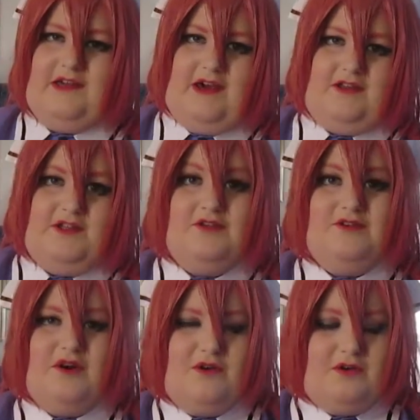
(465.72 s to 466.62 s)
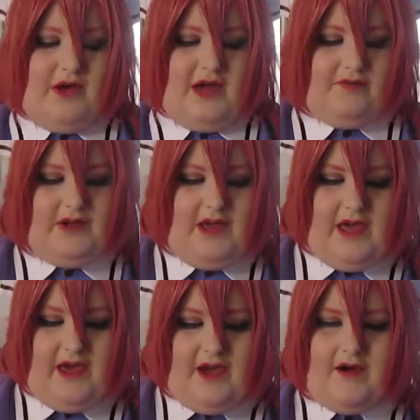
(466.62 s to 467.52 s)
yeah, you know you have to
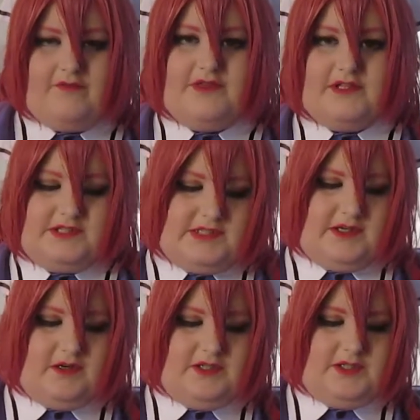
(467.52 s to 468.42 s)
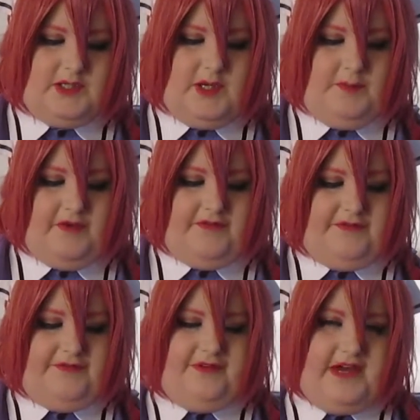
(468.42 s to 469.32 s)
have this year some
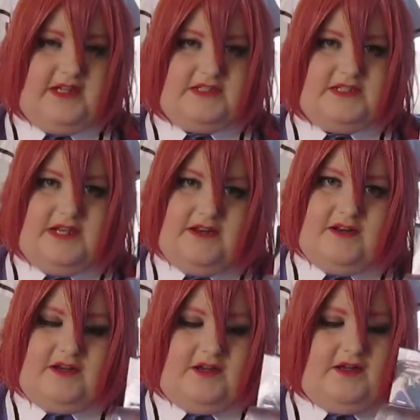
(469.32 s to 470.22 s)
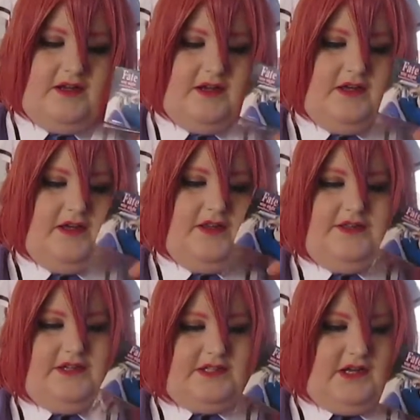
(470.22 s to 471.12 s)
Fate Stay Night.
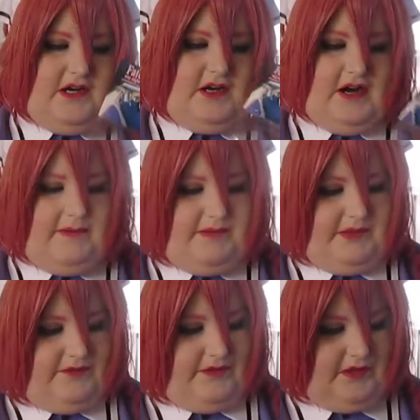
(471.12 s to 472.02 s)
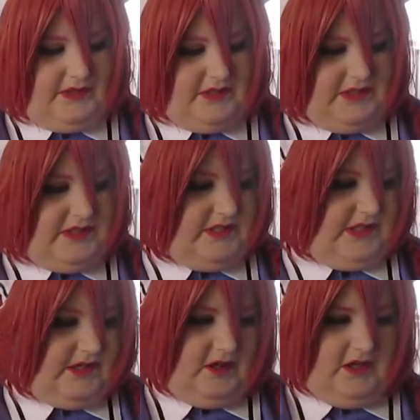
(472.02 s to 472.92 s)
These are, I believe, little
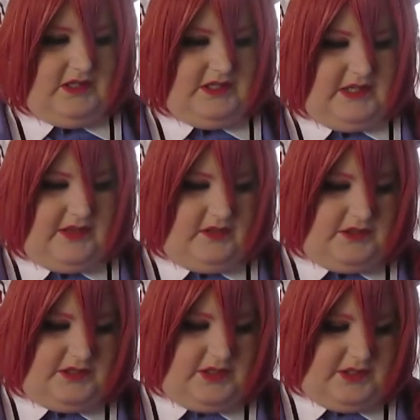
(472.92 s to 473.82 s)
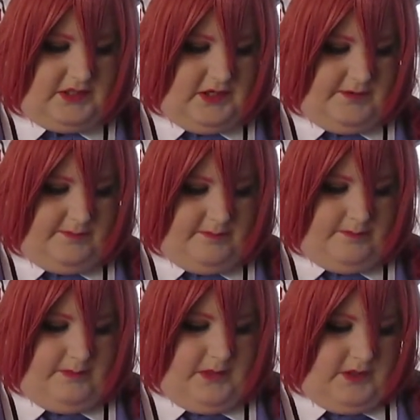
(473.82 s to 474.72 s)
stickers, and there's some